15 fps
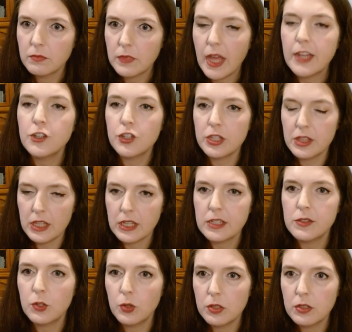Engine
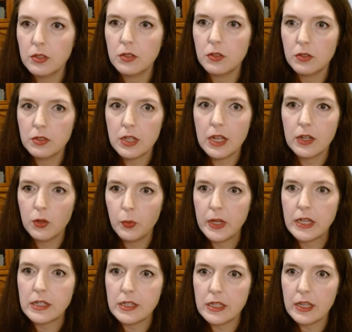thinks that
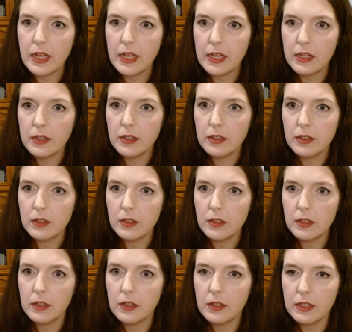queen d8
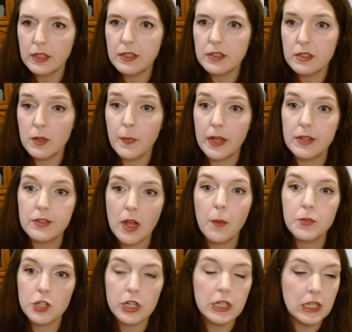is the best
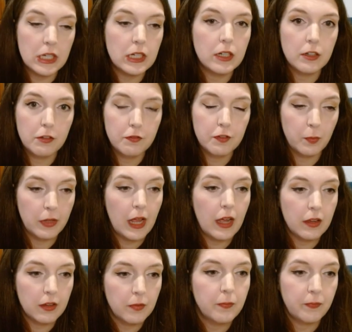option here for
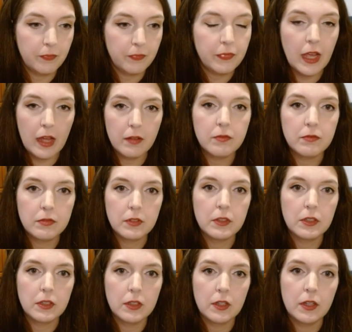black. Yeah.
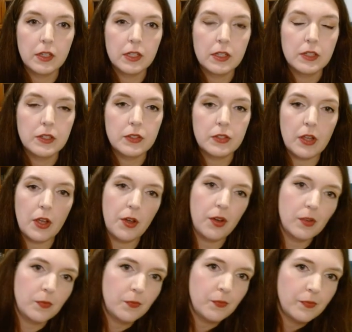
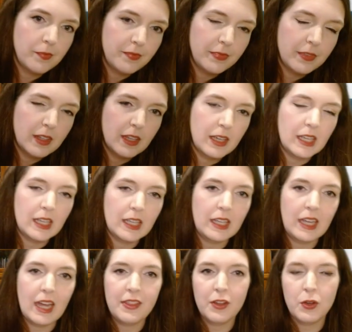So,
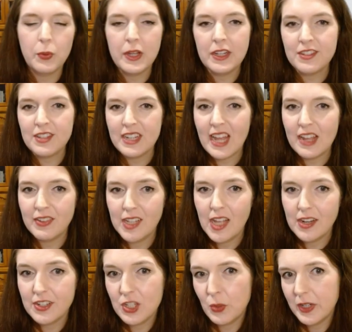yeah, the queen doesn't have a
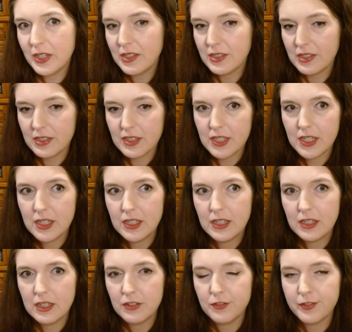lot of squares
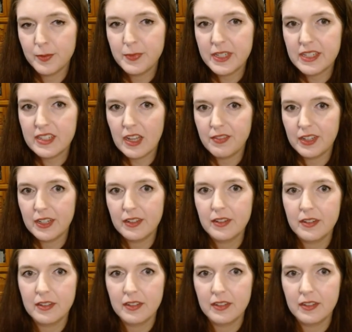from d7.